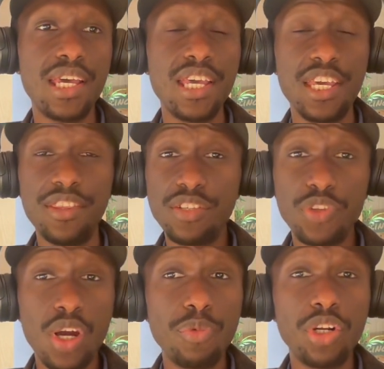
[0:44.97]
in this
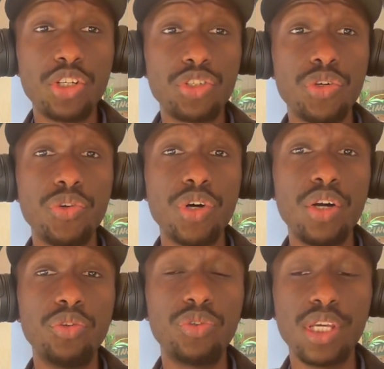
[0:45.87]
video, I'm going to show you
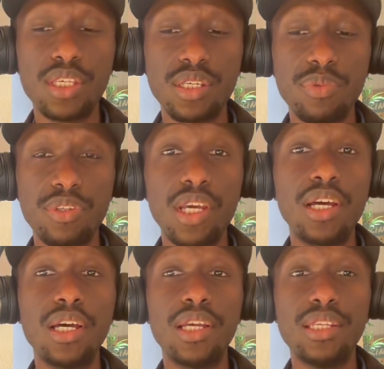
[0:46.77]
how to get the same
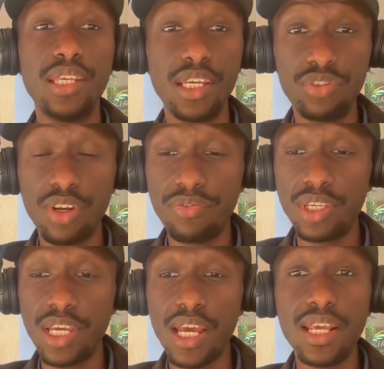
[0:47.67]
day traffic and